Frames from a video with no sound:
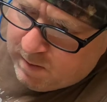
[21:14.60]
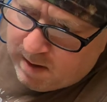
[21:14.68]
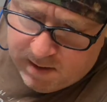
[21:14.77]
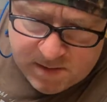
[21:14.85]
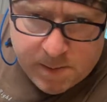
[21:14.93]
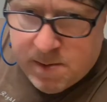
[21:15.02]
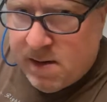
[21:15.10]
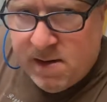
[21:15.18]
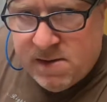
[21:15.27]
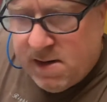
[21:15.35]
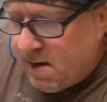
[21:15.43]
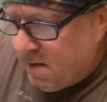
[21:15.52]
wires in
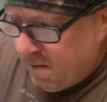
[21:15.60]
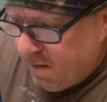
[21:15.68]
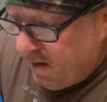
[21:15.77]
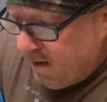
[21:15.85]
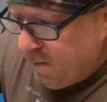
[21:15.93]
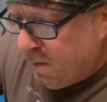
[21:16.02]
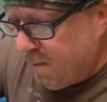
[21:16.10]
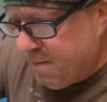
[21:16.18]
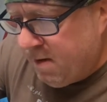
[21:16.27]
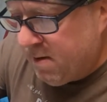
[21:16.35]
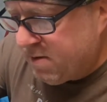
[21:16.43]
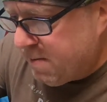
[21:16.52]
place and out of the way. Won't
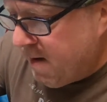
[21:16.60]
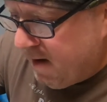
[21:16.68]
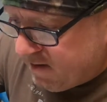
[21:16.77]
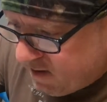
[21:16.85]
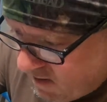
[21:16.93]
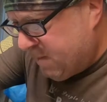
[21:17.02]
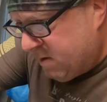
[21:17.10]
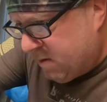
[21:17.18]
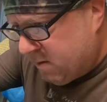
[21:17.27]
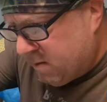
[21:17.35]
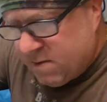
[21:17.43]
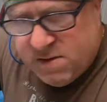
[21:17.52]
be this mess. With the
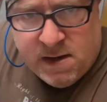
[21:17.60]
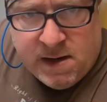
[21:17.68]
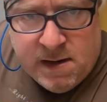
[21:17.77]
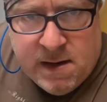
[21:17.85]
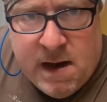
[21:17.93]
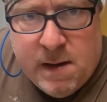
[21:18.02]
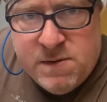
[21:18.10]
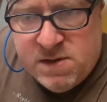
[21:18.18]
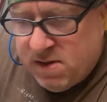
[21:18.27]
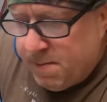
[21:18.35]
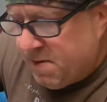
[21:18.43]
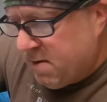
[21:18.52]
little sticky tab, you
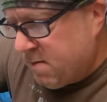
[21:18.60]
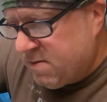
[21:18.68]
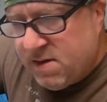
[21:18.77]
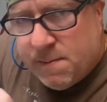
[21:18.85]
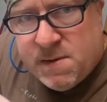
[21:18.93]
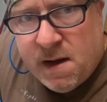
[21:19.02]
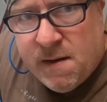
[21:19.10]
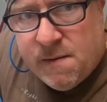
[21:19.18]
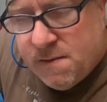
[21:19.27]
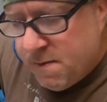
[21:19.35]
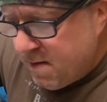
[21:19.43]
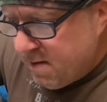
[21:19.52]
slip a little zip tie
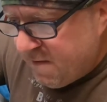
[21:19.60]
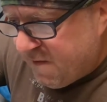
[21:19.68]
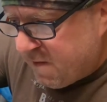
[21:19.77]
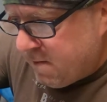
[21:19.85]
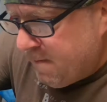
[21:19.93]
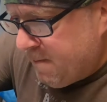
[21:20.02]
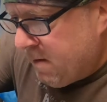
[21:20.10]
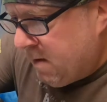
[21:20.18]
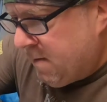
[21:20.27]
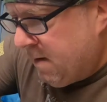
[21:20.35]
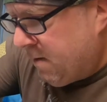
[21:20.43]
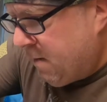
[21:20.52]
through it,
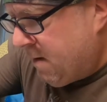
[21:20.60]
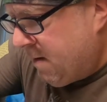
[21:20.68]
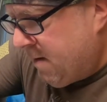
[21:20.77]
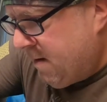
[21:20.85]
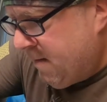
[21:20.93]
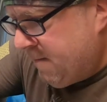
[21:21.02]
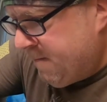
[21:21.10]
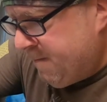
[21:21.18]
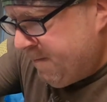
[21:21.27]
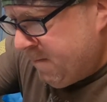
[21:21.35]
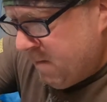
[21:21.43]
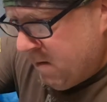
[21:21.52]
crank the wire down.
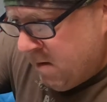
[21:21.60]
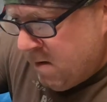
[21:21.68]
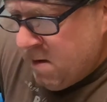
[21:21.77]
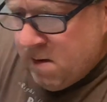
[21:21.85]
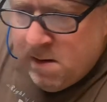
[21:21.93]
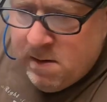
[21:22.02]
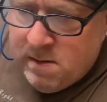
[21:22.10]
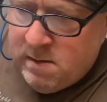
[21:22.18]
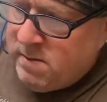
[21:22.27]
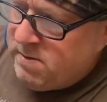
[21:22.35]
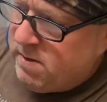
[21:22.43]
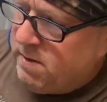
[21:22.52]

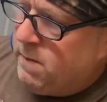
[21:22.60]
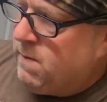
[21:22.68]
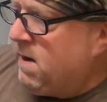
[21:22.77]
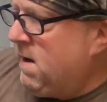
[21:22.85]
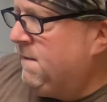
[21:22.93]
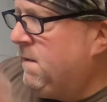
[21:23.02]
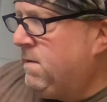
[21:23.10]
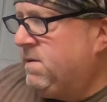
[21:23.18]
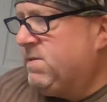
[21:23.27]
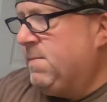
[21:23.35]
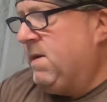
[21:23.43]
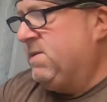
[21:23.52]
So you won't have all
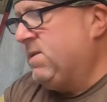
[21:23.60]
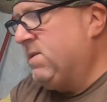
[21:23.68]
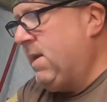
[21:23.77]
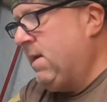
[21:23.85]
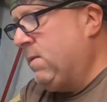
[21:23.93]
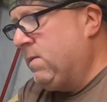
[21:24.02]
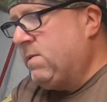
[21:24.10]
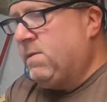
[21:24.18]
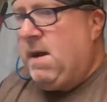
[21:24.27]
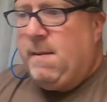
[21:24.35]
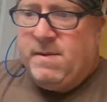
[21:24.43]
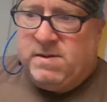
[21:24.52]
this mess and tangled
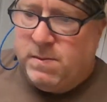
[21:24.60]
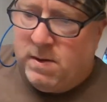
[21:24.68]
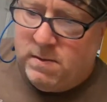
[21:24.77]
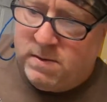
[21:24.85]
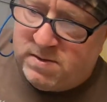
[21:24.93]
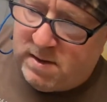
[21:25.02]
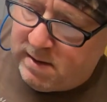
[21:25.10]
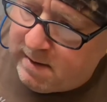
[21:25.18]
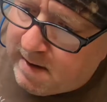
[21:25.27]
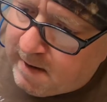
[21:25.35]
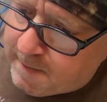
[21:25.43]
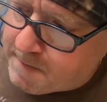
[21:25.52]
crap is what it looks like
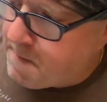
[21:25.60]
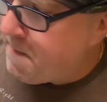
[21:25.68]
now.